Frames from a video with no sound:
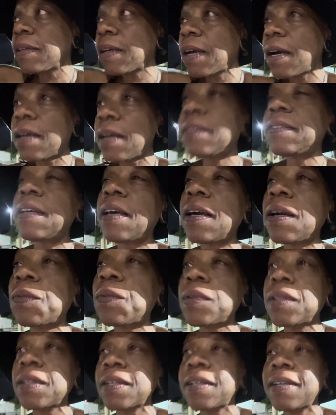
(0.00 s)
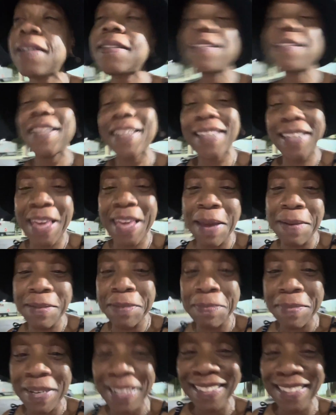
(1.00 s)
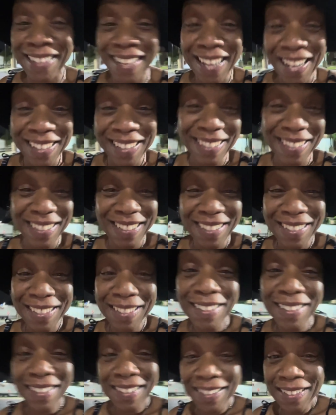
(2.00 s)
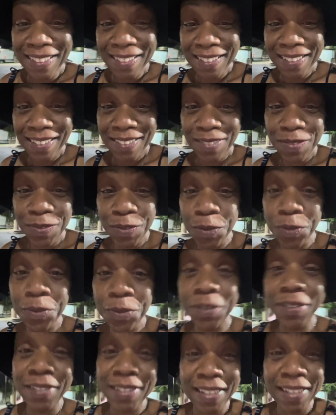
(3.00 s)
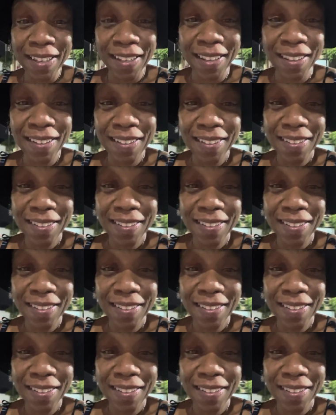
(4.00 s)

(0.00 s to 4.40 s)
contact with a cousin that came to my dad's funeral today,